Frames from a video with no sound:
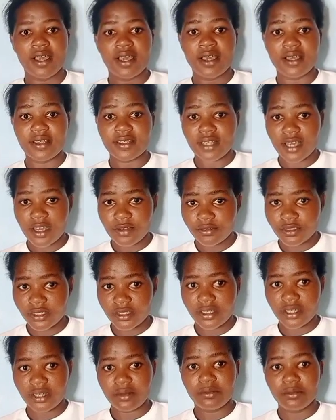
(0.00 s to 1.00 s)
And after
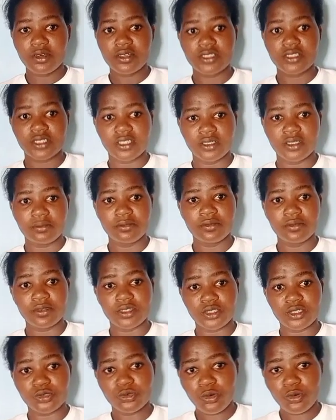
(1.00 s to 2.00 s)
they had mocked him,
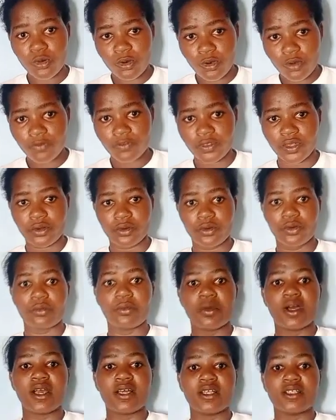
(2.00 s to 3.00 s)
they took off the
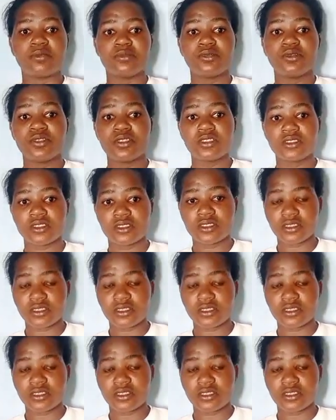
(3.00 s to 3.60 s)
robe and put